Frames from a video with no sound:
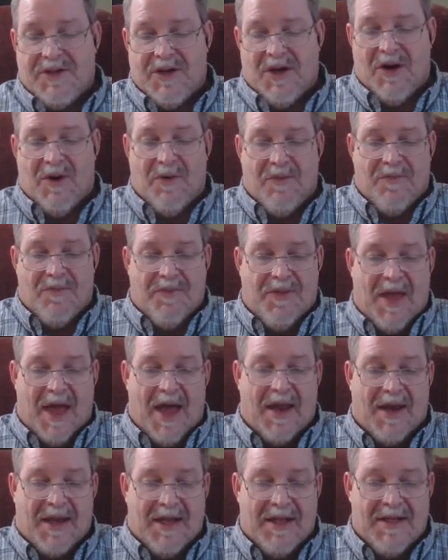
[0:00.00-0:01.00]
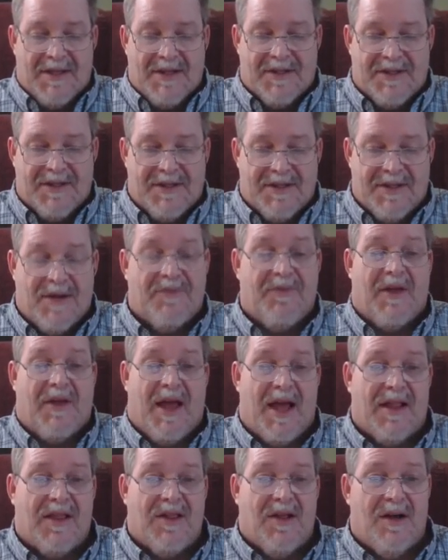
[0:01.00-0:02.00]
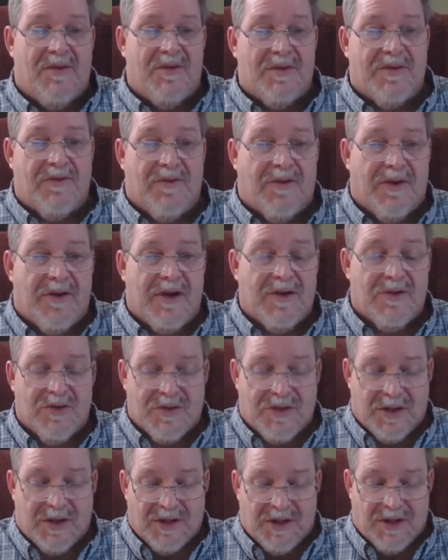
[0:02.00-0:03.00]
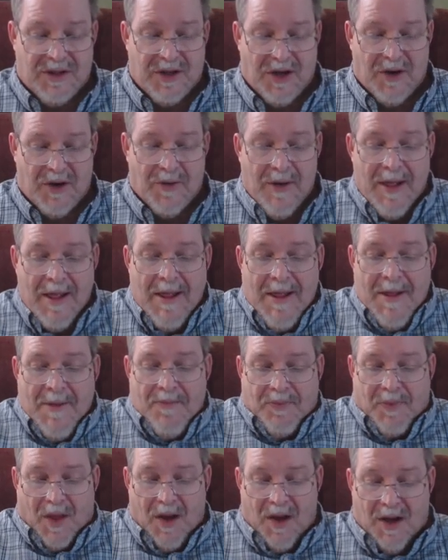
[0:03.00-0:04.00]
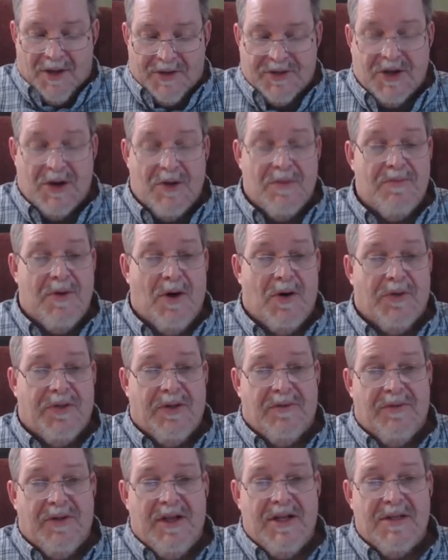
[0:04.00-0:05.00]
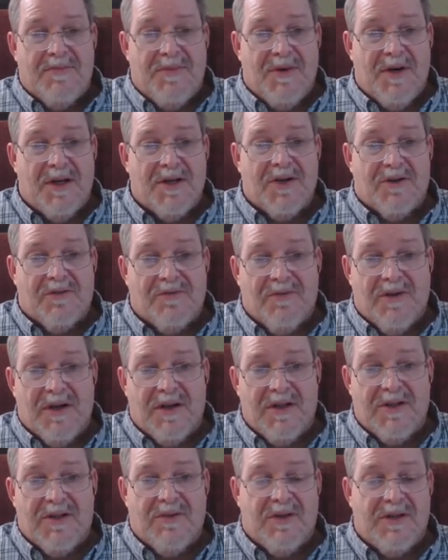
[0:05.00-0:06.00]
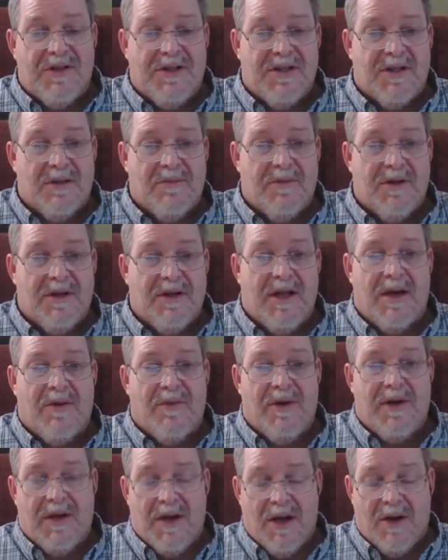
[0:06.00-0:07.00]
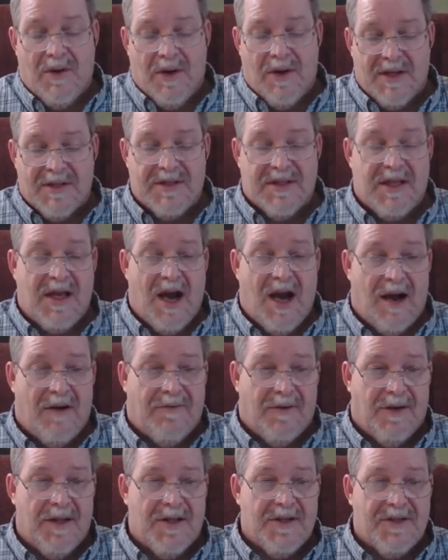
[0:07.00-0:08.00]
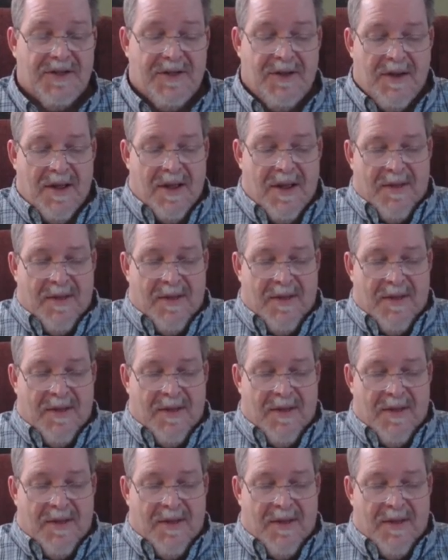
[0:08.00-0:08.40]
So that is something I thought was very interesting to know. Also, both of these books are written to a gentleman that we know as Theophilus.